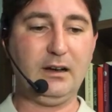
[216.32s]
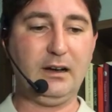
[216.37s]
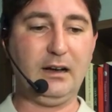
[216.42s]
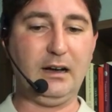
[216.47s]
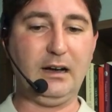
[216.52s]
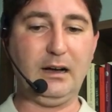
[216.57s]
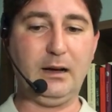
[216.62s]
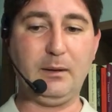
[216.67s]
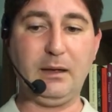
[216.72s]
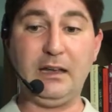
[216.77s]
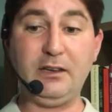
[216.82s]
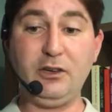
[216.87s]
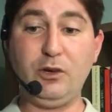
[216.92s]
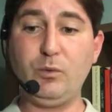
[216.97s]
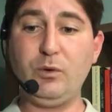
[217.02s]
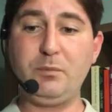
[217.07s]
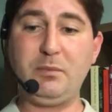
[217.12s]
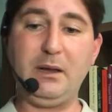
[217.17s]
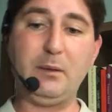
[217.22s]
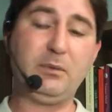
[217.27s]
Uh, and
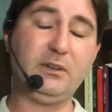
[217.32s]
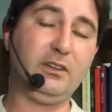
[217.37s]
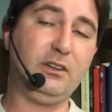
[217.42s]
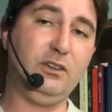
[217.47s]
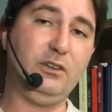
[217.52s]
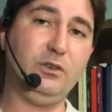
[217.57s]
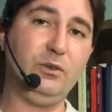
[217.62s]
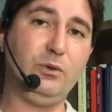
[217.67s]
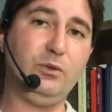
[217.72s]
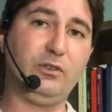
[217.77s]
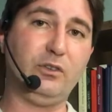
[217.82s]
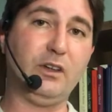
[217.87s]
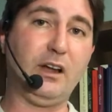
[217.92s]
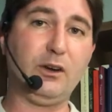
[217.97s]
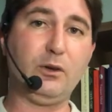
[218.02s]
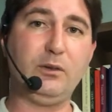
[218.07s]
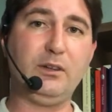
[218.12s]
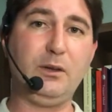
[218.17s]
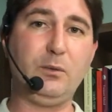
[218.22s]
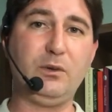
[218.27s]
you would be able to use,
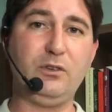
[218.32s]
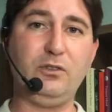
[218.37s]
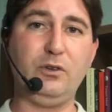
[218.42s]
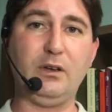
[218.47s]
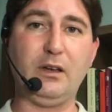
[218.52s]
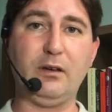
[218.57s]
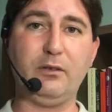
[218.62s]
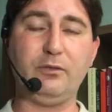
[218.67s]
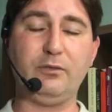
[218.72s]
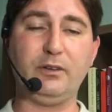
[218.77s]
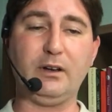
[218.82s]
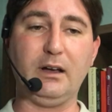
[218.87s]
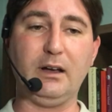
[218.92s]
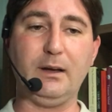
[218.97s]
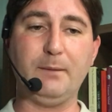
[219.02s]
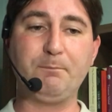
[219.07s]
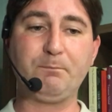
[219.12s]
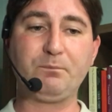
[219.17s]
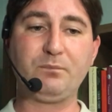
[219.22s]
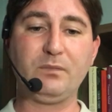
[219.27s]
not only would you have
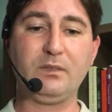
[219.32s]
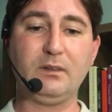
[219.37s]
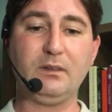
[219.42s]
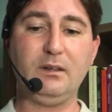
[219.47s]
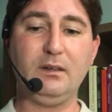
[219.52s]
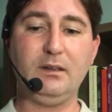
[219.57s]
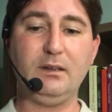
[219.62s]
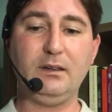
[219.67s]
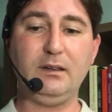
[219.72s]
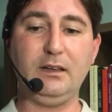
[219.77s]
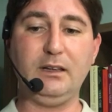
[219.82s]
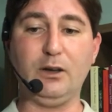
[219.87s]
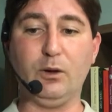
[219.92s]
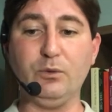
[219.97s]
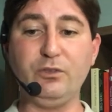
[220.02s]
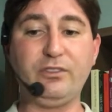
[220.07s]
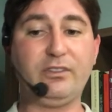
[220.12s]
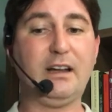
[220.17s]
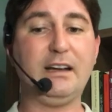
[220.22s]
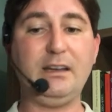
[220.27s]
uh, you
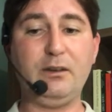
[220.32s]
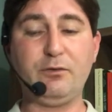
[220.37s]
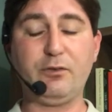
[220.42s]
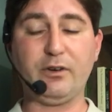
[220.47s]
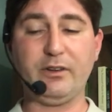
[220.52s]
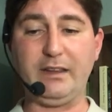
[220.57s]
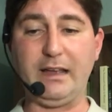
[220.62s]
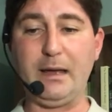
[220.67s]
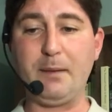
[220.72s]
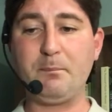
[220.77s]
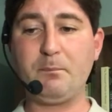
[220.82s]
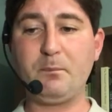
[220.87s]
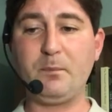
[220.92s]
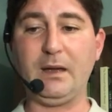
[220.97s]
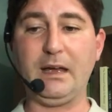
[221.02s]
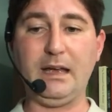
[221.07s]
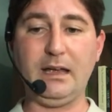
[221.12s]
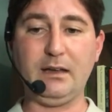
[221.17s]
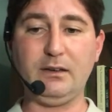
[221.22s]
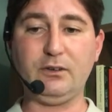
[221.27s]
know, studied for
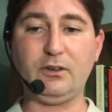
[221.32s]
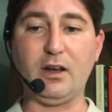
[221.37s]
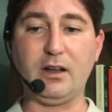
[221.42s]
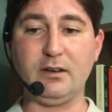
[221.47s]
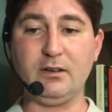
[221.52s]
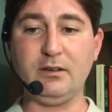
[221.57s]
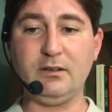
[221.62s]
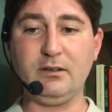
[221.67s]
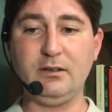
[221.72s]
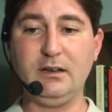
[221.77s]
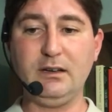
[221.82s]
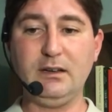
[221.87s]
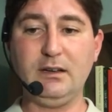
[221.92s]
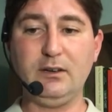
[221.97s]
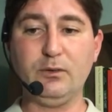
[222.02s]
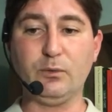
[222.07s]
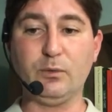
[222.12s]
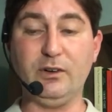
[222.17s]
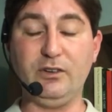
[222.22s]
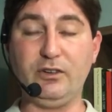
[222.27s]
them and gotten
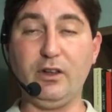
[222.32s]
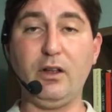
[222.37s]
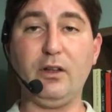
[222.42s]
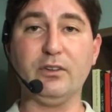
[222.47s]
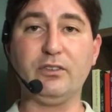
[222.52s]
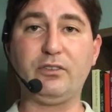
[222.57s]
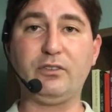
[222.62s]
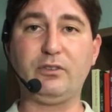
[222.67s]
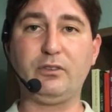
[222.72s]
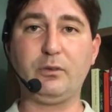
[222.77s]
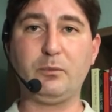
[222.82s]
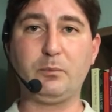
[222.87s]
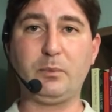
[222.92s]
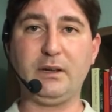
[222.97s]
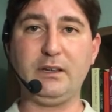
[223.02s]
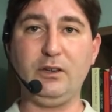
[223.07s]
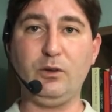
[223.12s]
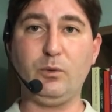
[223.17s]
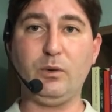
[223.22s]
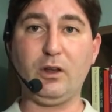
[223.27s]
results,
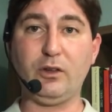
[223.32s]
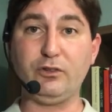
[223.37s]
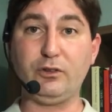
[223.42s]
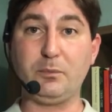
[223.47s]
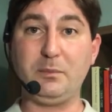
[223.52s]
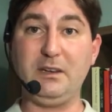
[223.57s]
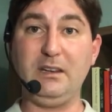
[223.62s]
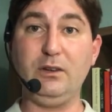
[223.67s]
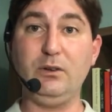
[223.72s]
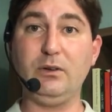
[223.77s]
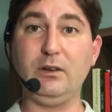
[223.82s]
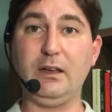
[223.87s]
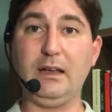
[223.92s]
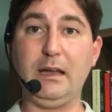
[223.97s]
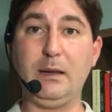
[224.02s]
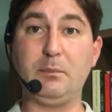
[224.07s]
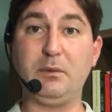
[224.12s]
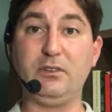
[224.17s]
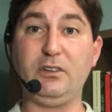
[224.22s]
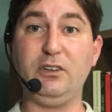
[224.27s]
but you would also be
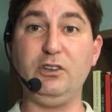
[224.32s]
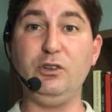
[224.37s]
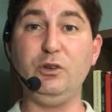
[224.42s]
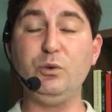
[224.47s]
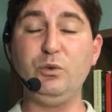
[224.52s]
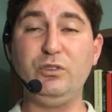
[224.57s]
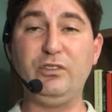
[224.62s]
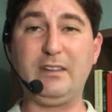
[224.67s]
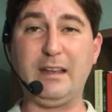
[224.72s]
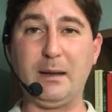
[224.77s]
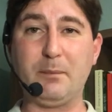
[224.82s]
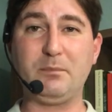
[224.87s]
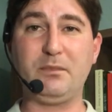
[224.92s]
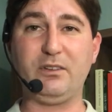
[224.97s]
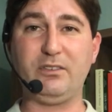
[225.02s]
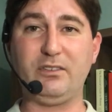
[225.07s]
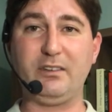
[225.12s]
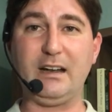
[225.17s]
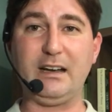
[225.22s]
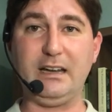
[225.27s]
able to use them
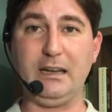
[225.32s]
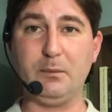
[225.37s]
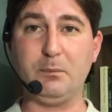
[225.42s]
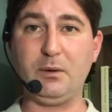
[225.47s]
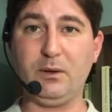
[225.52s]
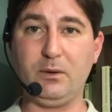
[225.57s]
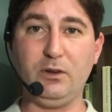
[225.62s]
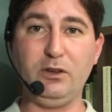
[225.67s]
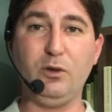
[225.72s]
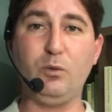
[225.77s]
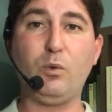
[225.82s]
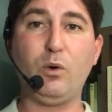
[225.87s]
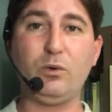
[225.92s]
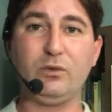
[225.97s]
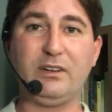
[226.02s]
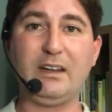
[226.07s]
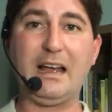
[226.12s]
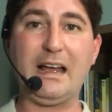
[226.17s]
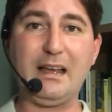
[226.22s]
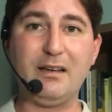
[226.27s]
to study, but you
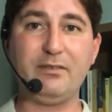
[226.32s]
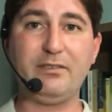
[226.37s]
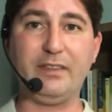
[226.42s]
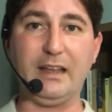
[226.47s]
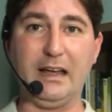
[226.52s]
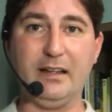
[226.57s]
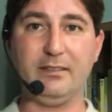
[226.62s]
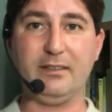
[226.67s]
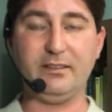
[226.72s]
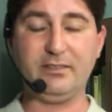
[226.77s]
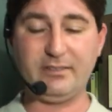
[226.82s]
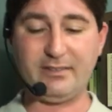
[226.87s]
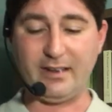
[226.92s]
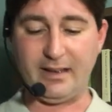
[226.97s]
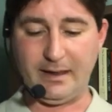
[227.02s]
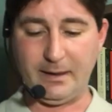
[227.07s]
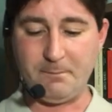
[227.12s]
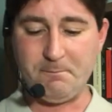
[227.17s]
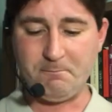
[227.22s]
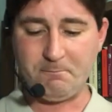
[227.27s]
won't have that this
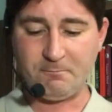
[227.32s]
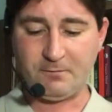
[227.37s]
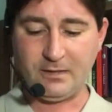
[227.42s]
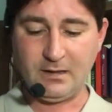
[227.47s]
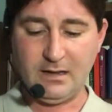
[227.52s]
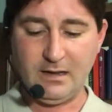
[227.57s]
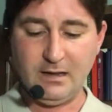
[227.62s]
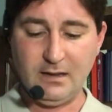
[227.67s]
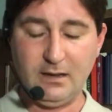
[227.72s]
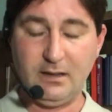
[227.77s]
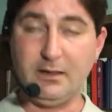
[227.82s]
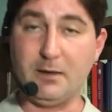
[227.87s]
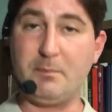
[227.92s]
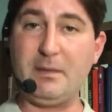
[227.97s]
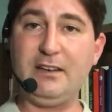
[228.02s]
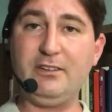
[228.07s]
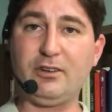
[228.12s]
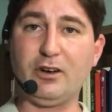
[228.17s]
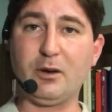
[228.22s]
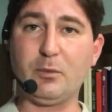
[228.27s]
time. The
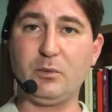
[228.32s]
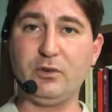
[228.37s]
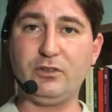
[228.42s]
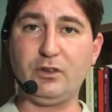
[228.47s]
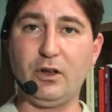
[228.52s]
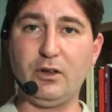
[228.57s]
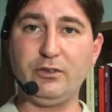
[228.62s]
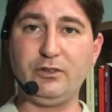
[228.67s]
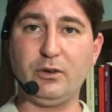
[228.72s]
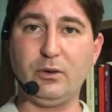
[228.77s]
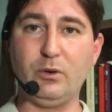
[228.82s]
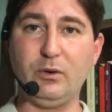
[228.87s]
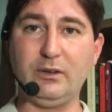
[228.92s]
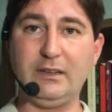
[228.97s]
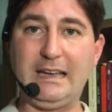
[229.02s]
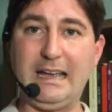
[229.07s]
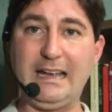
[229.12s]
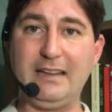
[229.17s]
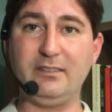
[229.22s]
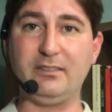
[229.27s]
midterm was also
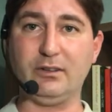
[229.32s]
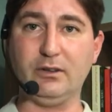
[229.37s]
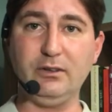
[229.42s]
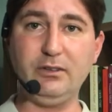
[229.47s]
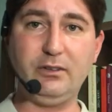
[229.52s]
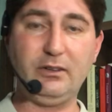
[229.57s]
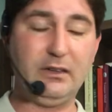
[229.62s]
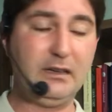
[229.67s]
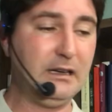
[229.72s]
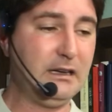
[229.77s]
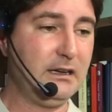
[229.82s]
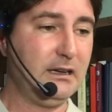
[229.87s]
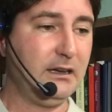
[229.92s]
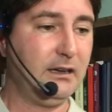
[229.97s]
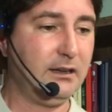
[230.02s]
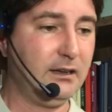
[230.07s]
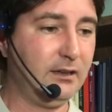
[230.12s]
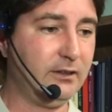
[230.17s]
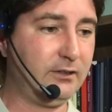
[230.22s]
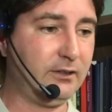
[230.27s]
canceled,
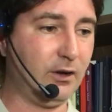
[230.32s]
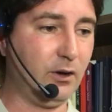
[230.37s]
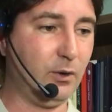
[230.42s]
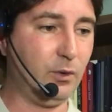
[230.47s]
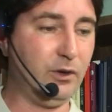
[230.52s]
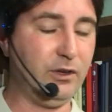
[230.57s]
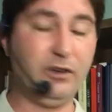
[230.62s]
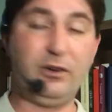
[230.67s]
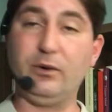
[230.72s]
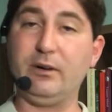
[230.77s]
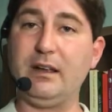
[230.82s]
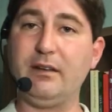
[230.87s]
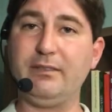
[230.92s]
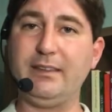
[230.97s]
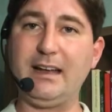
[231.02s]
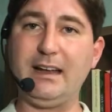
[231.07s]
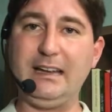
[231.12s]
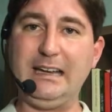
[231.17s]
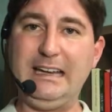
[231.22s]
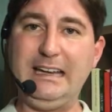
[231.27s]
so you don't have
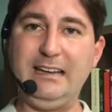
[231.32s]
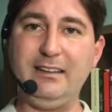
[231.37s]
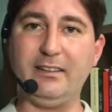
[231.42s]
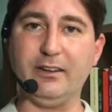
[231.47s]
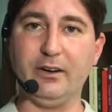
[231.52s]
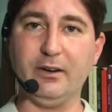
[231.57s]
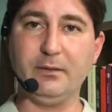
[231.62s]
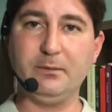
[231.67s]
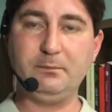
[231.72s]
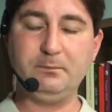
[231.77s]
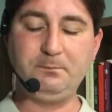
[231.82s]
that either.